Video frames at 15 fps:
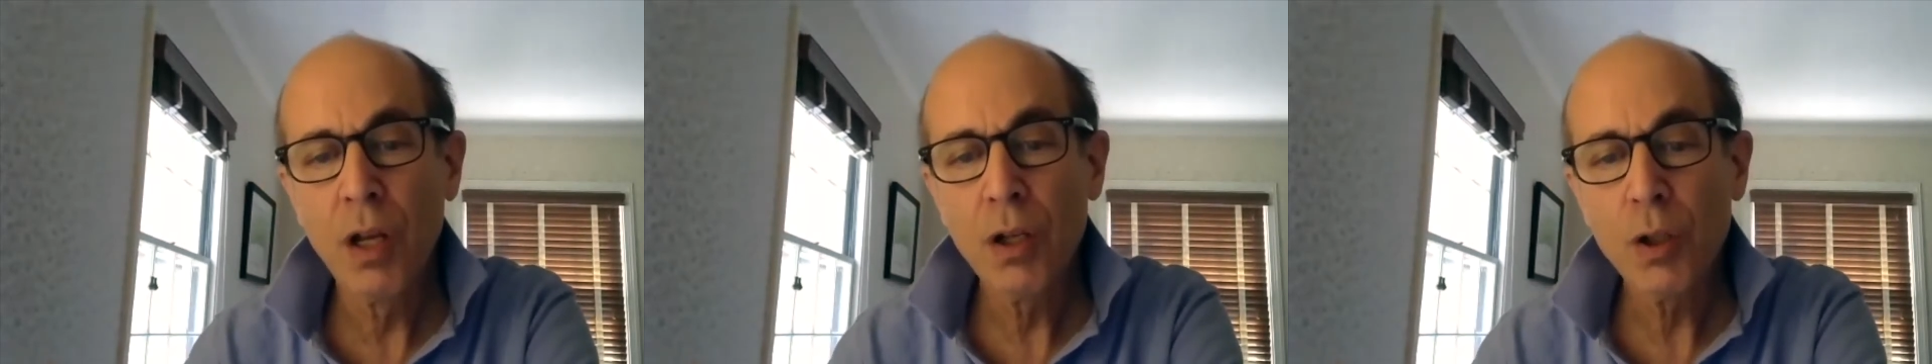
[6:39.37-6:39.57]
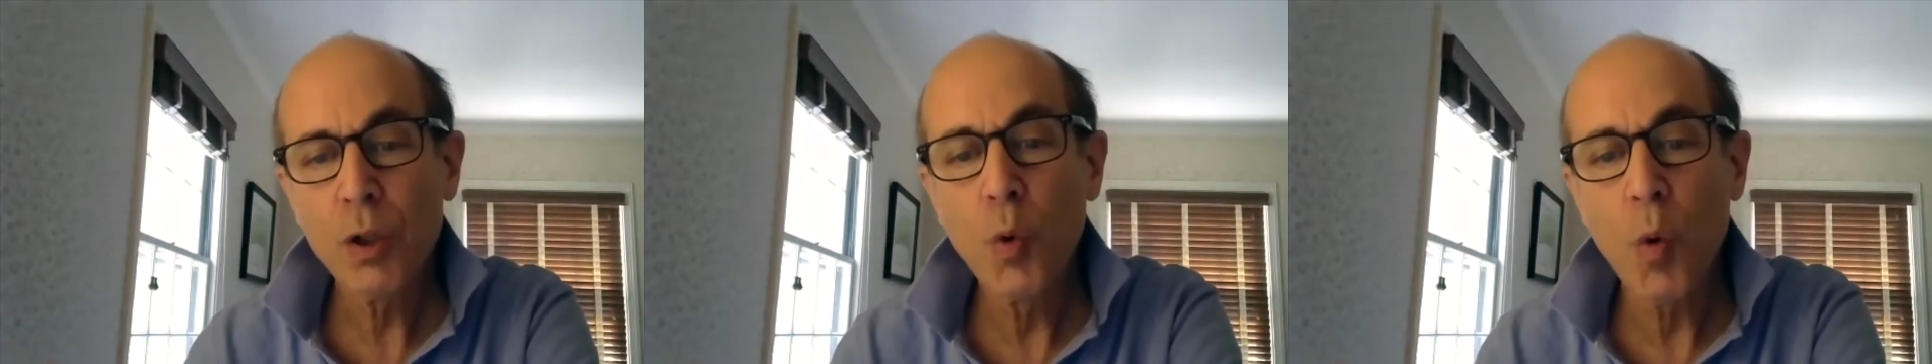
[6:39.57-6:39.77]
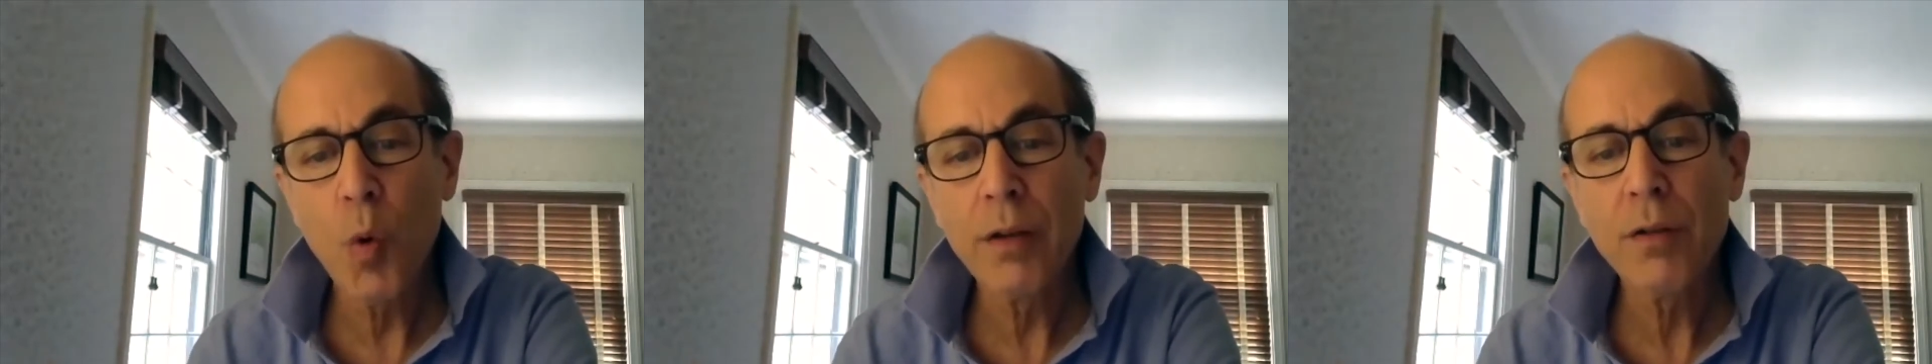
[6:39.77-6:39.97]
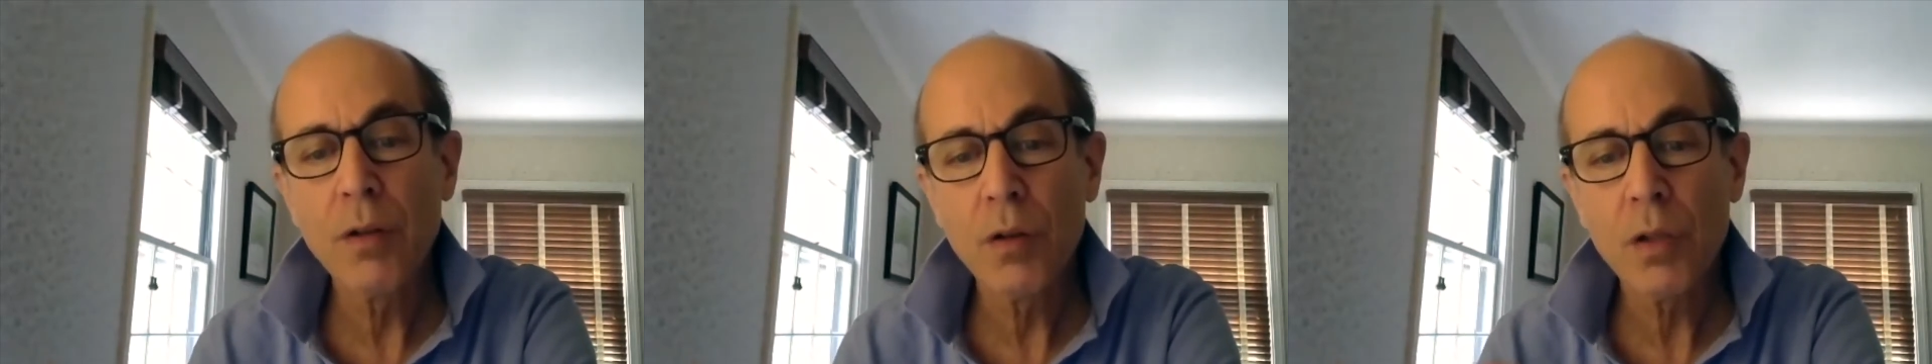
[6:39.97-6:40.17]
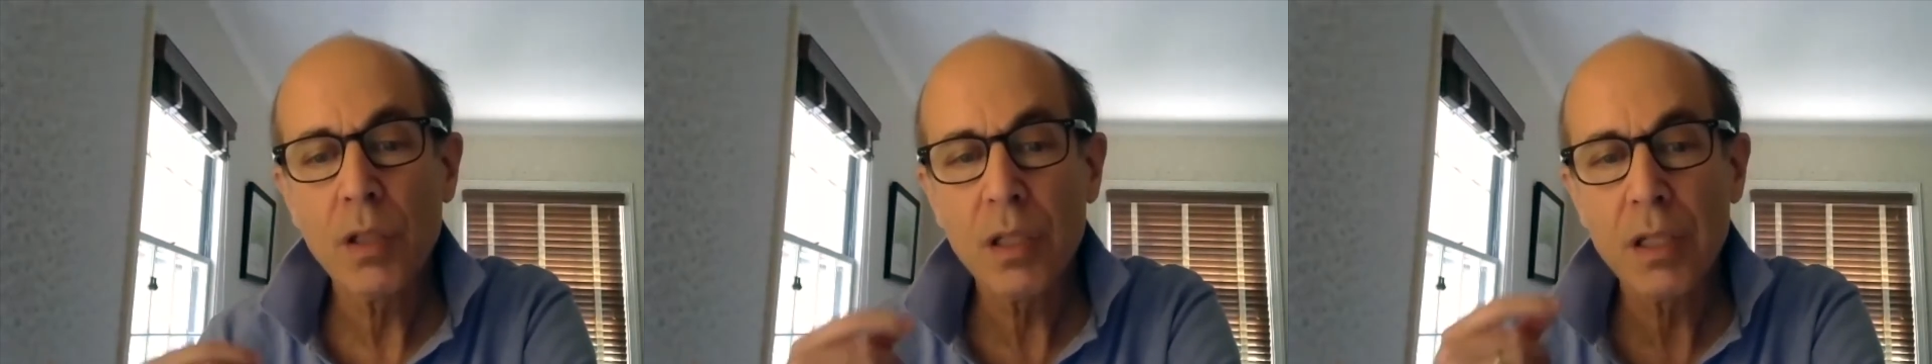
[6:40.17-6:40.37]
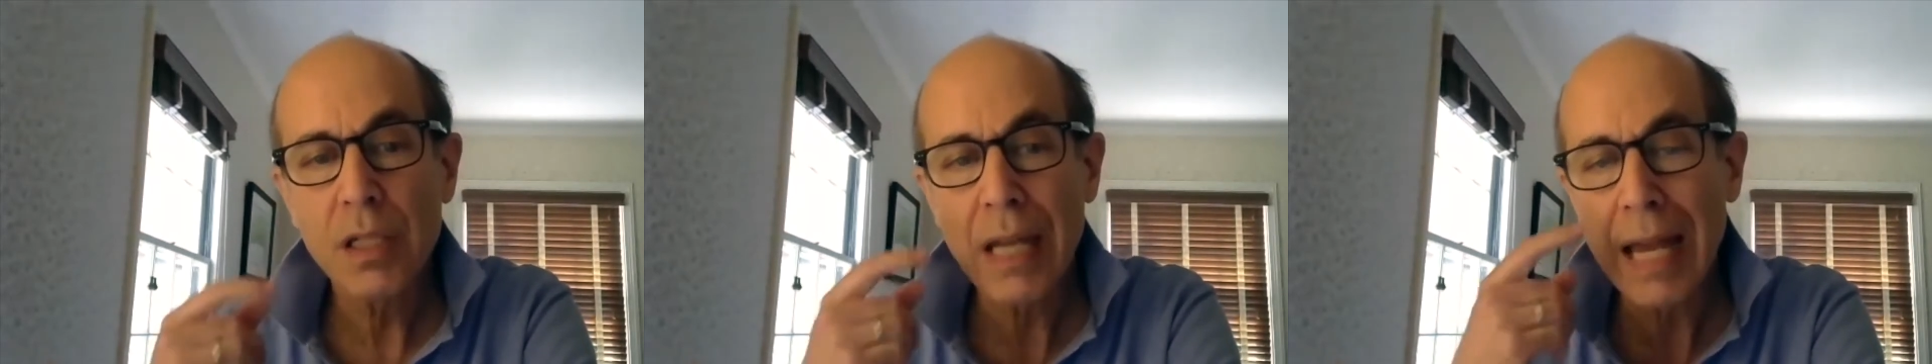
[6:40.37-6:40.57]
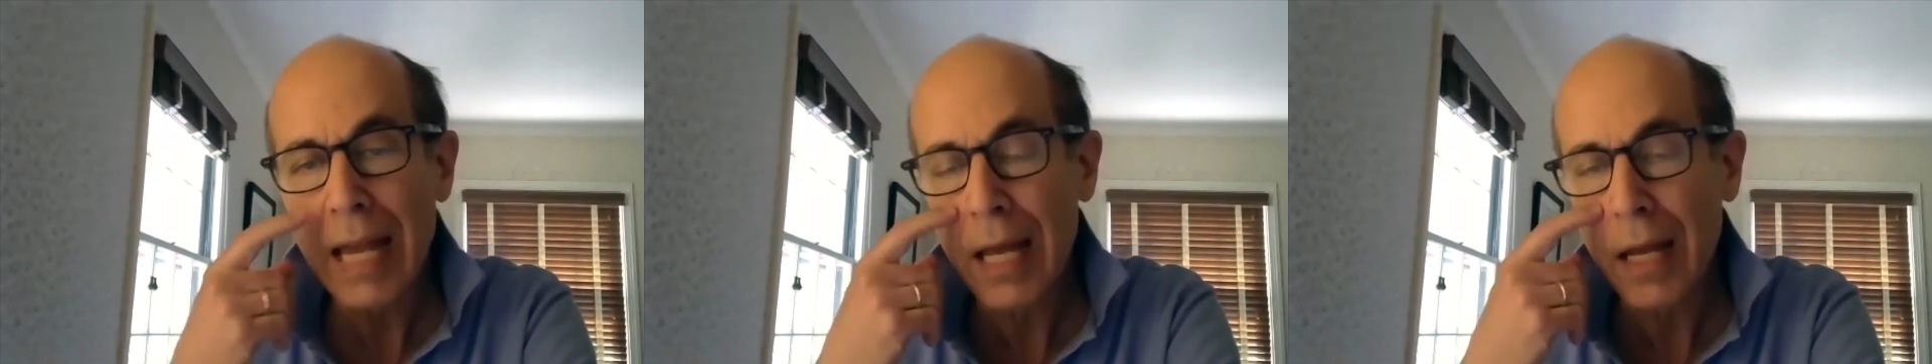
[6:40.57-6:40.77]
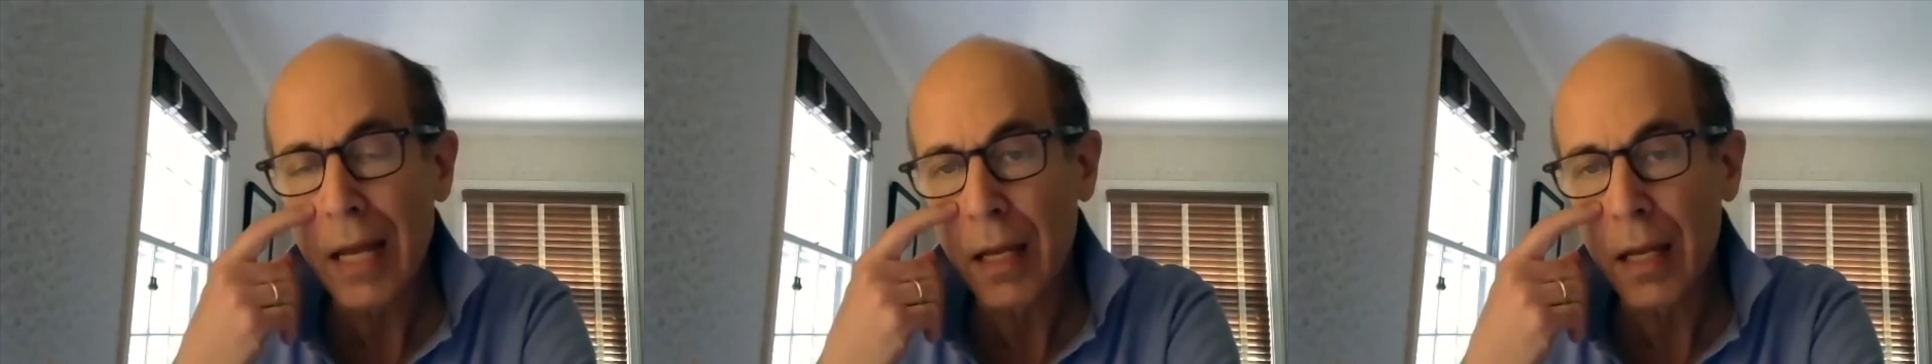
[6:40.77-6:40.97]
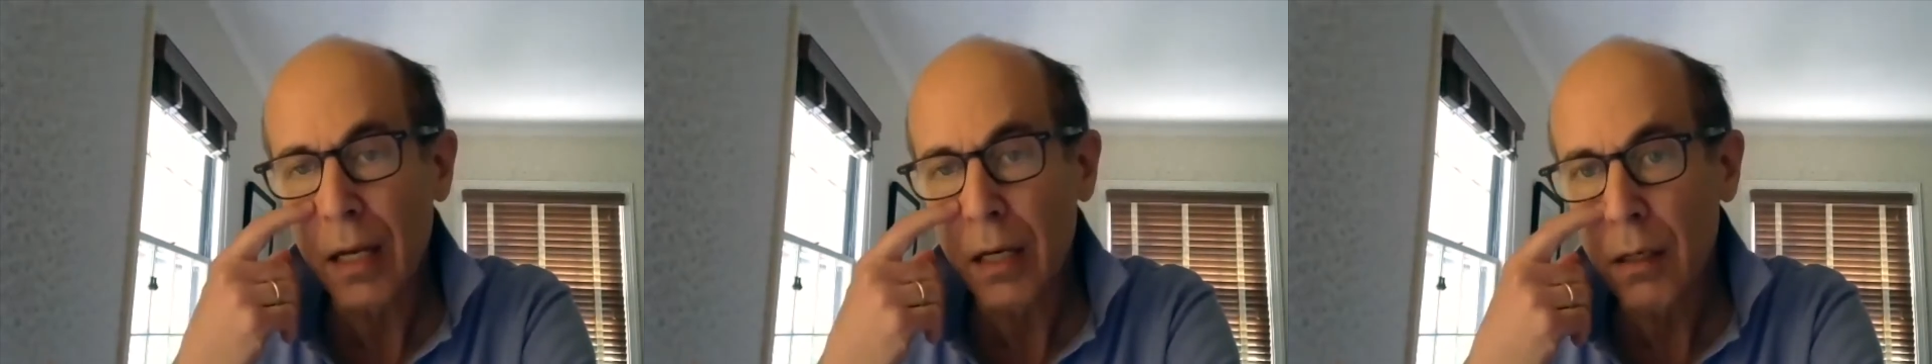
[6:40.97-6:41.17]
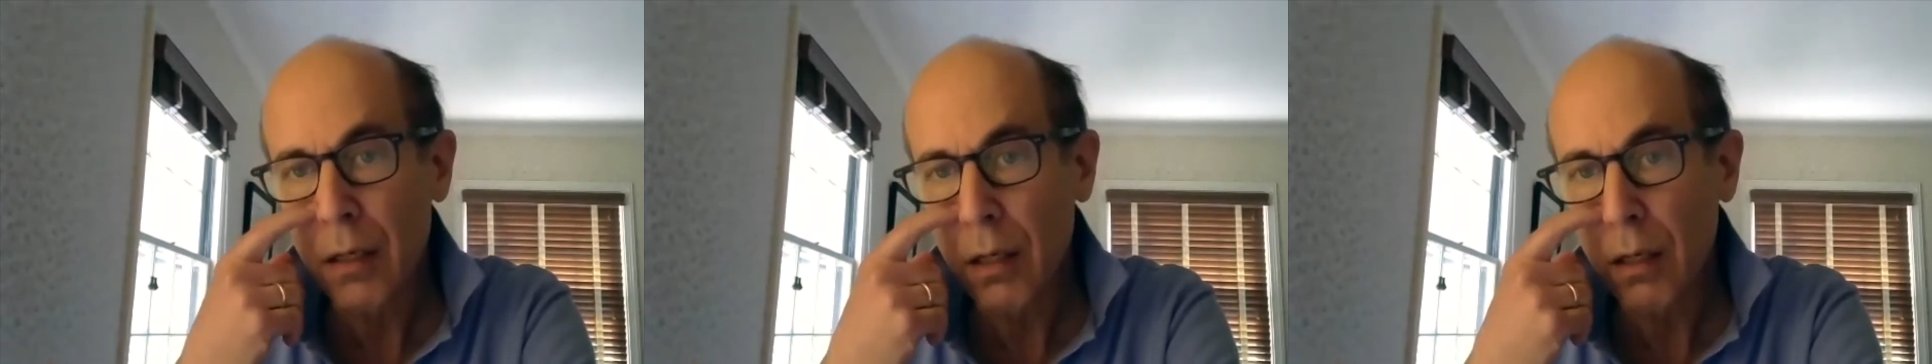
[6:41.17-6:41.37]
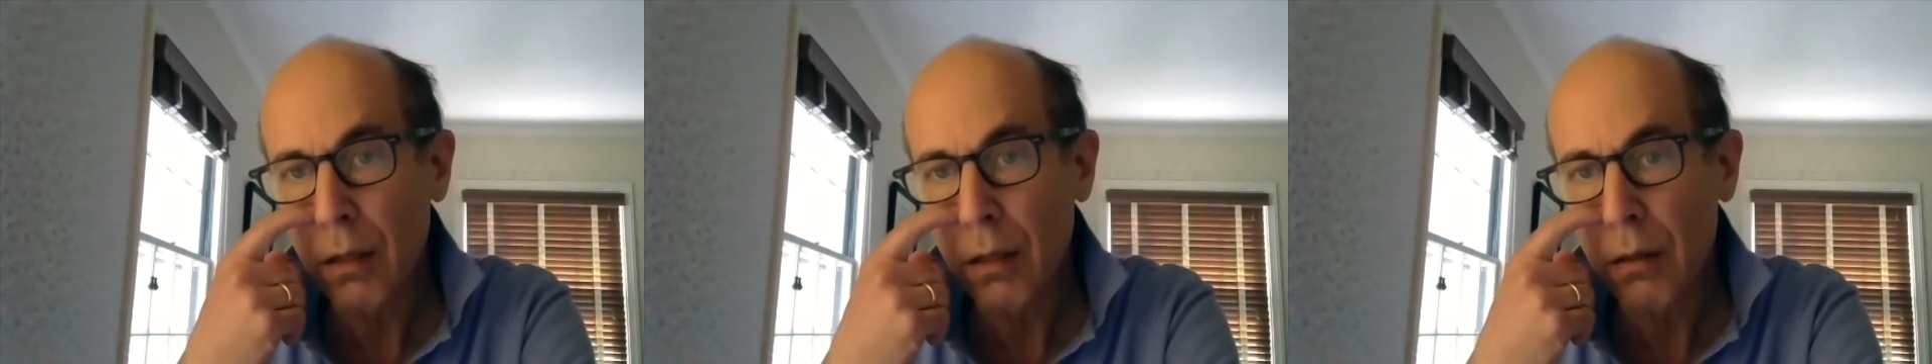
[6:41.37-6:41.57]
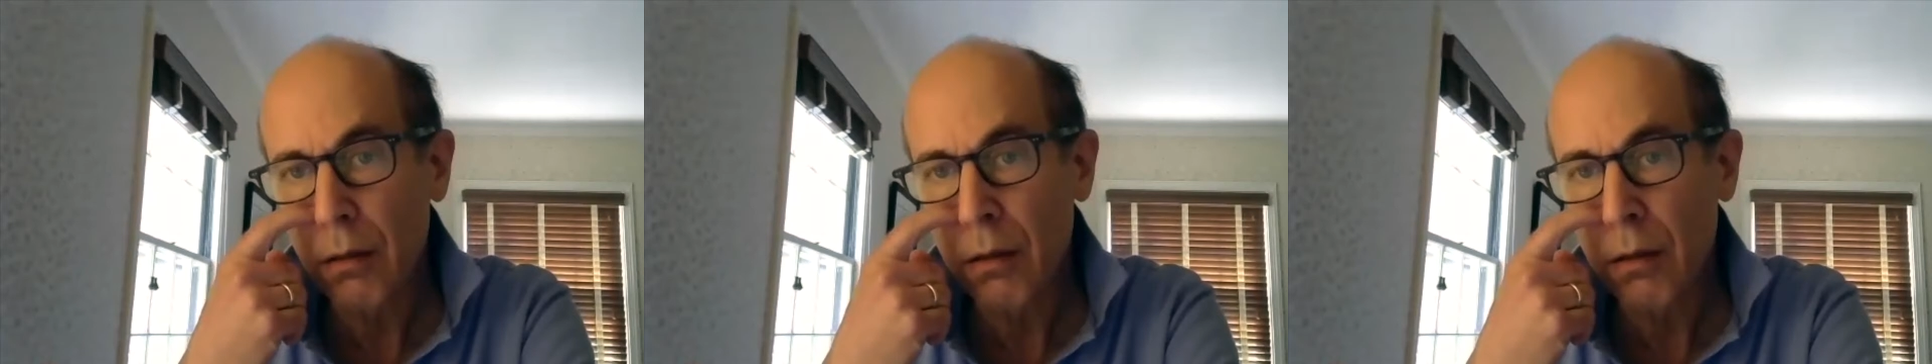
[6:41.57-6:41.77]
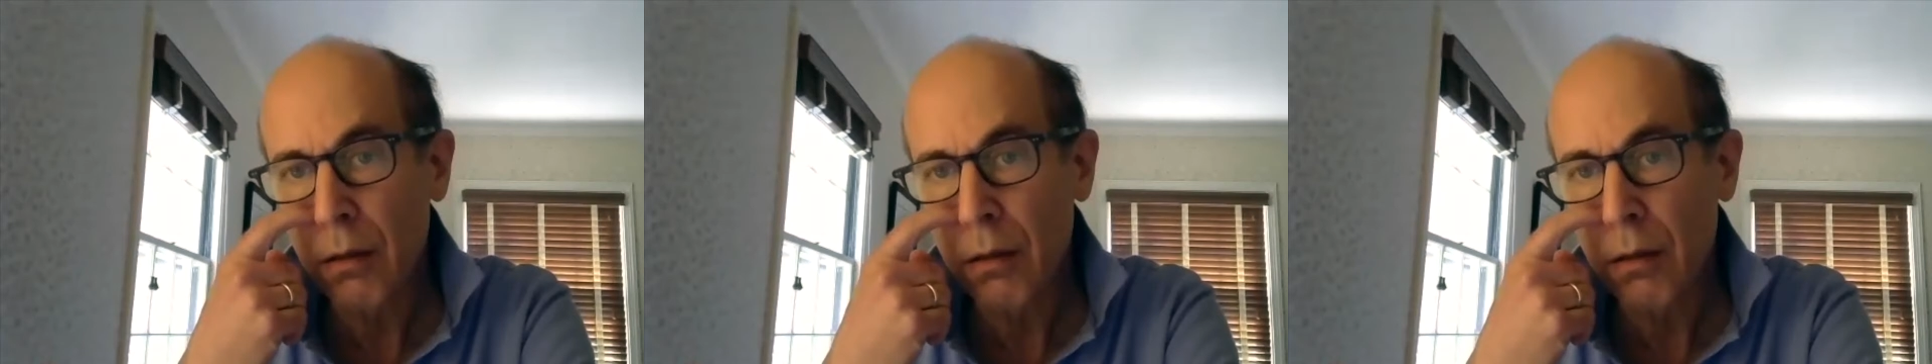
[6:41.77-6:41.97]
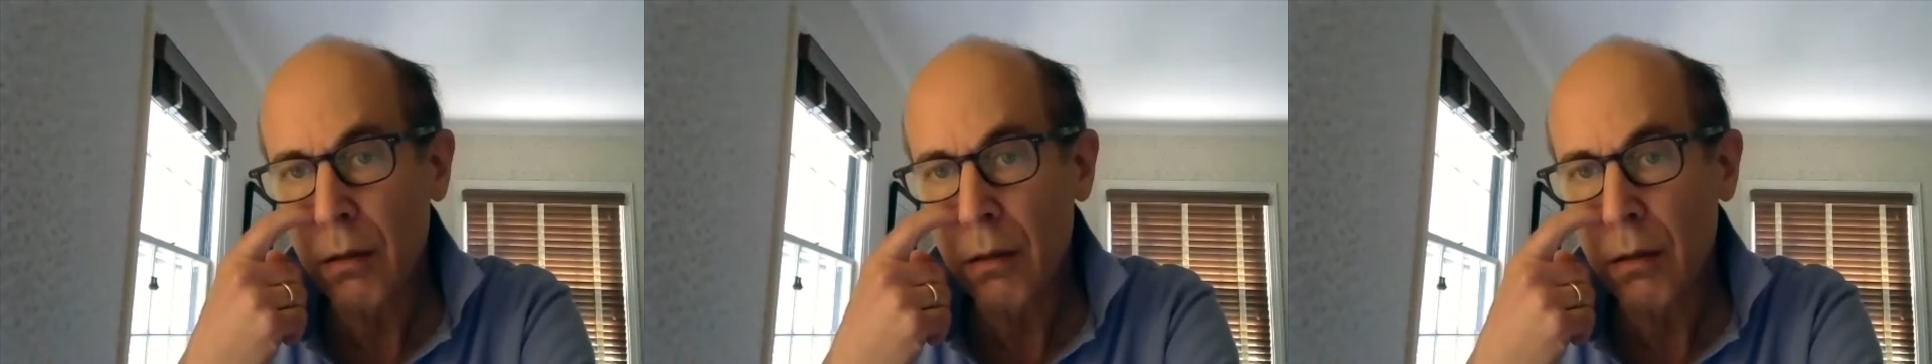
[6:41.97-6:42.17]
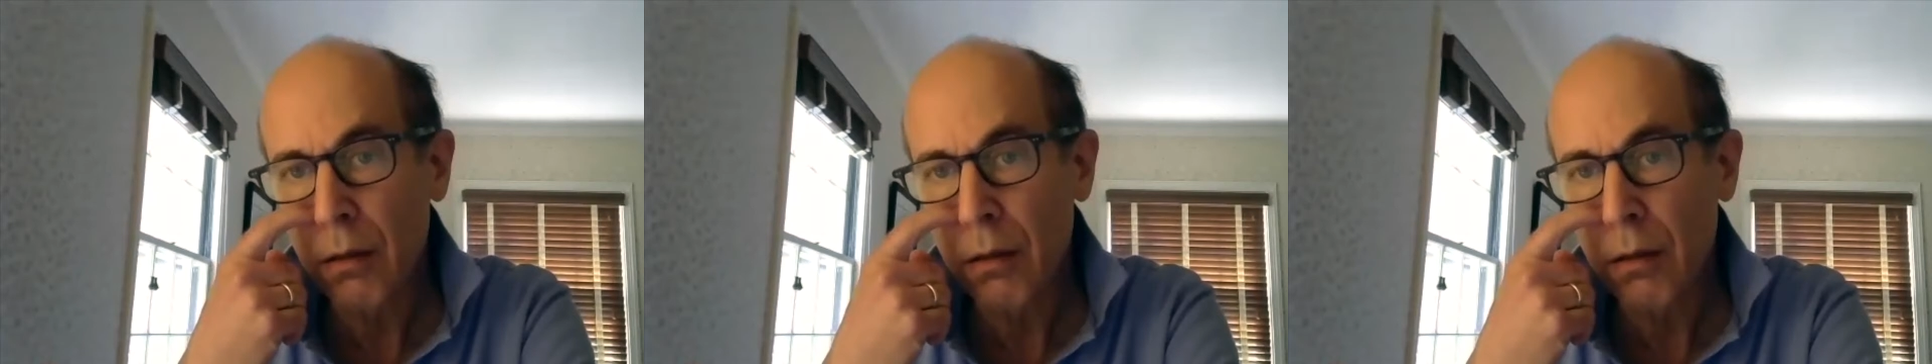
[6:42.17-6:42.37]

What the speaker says: to understand the